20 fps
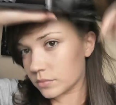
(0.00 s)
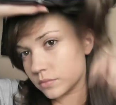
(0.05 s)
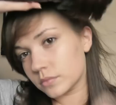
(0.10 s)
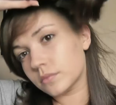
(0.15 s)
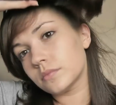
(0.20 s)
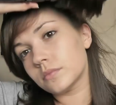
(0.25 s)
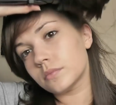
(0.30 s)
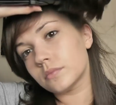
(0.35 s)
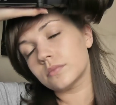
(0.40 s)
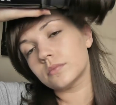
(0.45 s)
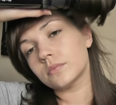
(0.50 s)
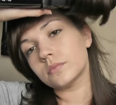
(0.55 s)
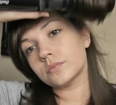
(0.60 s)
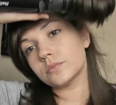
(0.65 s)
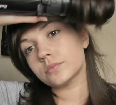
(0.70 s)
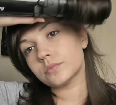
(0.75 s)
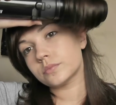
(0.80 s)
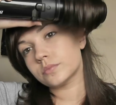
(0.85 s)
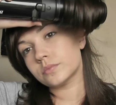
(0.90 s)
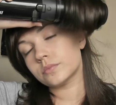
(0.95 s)

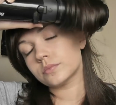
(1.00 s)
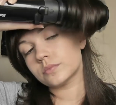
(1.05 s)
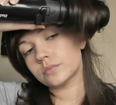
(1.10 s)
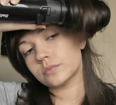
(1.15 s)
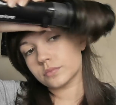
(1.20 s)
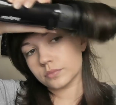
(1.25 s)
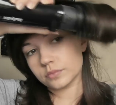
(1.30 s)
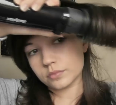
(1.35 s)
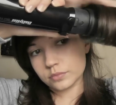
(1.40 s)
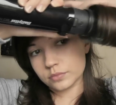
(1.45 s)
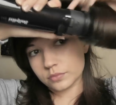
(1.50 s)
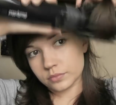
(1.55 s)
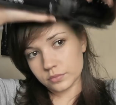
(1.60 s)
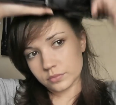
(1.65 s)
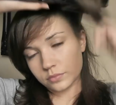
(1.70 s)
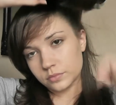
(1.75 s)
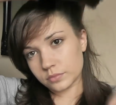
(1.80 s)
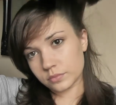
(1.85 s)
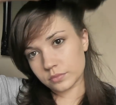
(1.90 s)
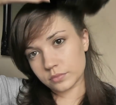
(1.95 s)

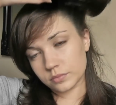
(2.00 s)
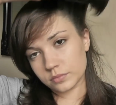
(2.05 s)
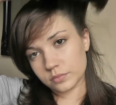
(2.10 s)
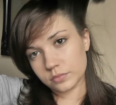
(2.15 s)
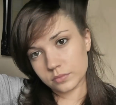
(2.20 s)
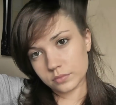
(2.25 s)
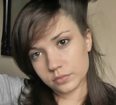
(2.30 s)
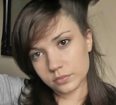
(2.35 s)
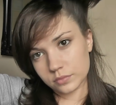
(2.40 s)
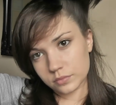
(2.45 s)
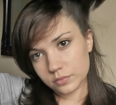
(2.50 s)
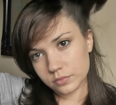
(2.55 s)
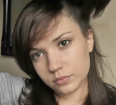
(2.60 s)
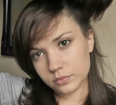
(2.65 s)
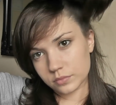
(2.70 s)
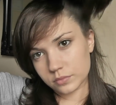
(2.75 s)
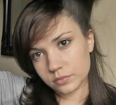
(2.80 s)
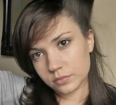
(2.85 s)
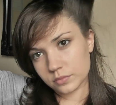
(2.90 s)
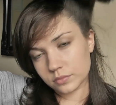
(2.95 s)

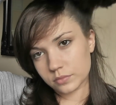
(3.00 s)
No one is speaking in this clip.